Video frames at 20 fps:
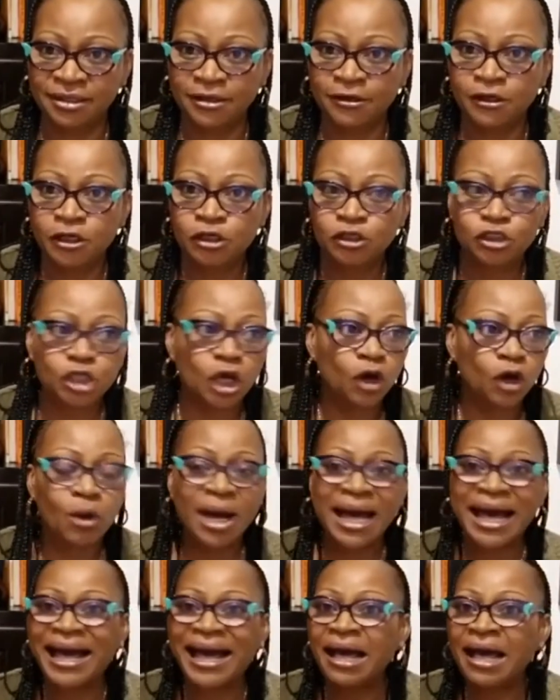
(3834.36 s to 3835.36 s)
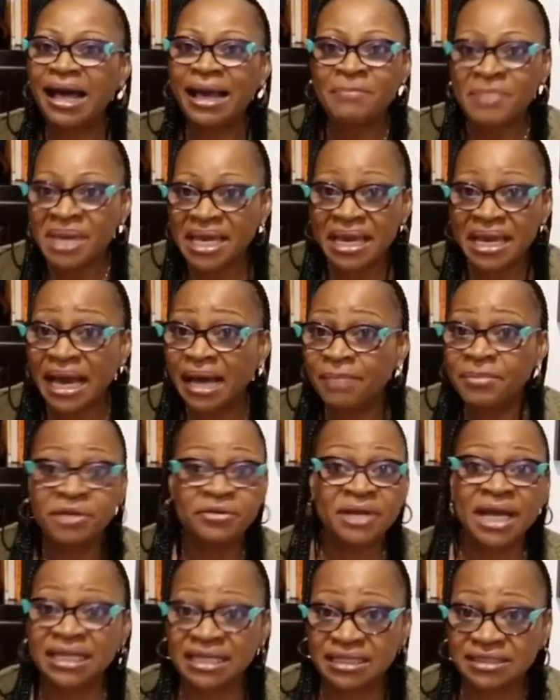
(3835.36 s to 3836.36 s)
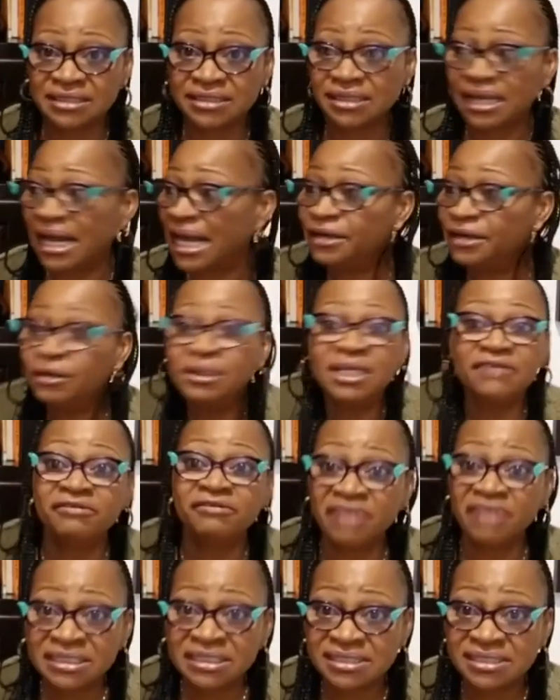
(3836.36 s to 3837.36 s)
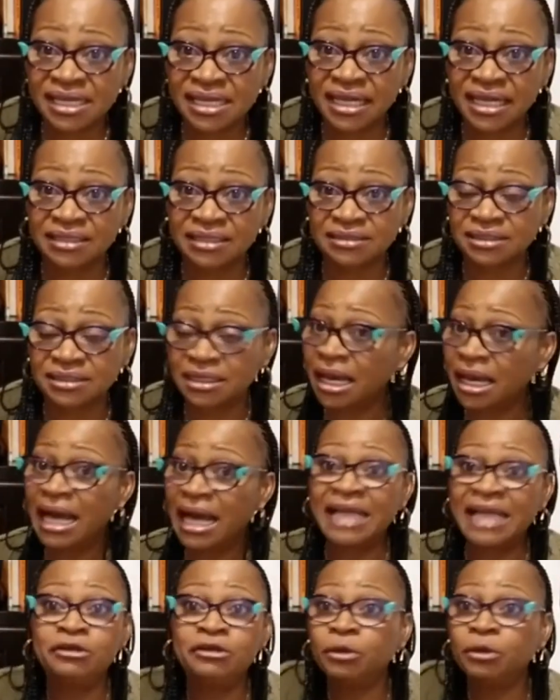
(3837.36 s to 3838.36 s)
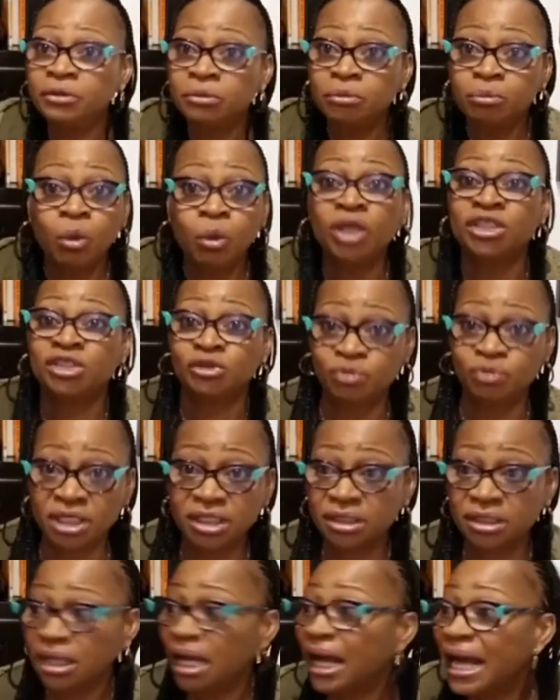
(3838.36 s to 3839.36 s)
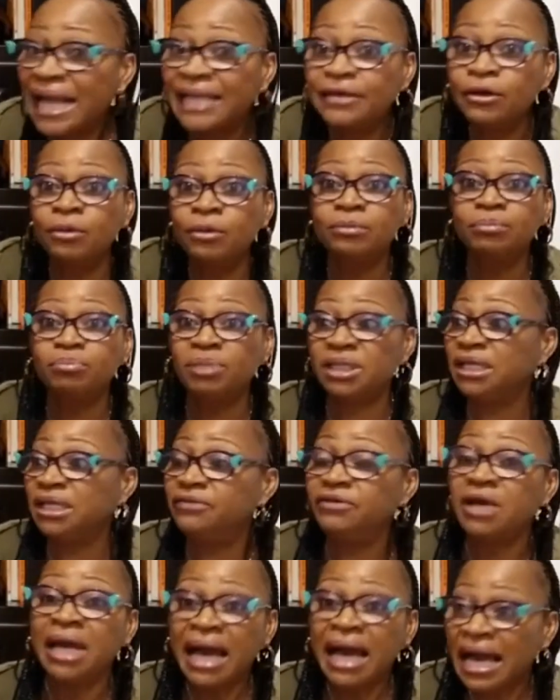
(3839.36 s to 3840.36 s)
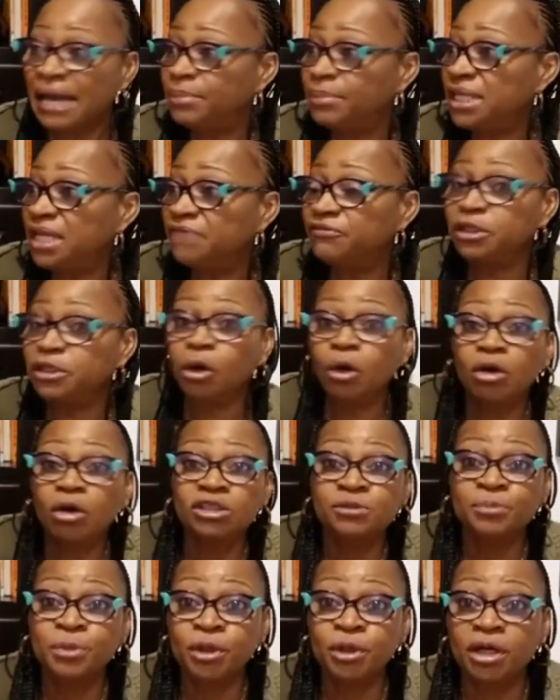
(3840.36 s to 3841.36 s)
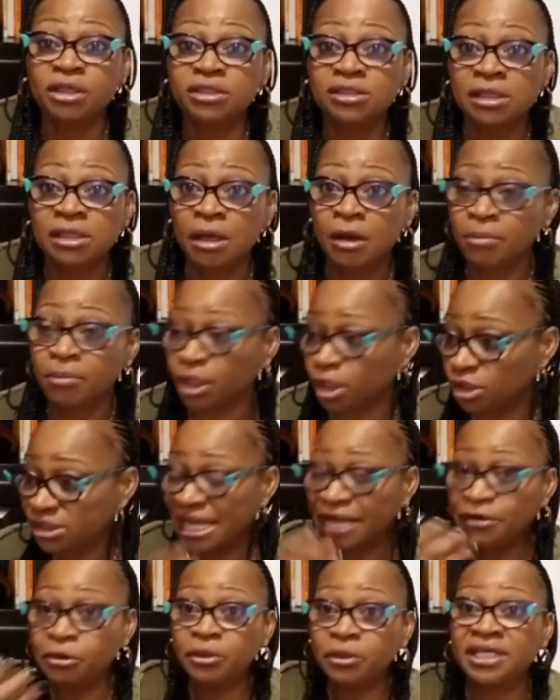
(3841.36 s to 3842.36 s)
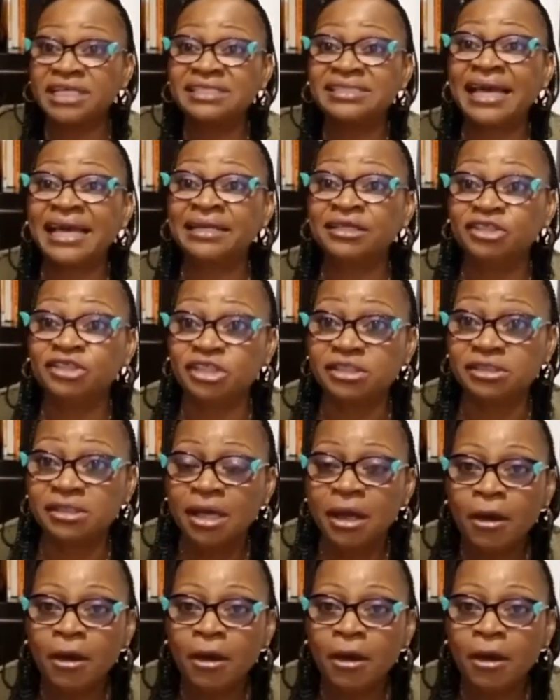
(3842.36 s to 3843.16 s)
So, me, I'm a realist. I don't live in Fantasy Island. I know what's real. I believe in hocus pocus because I know there's energies.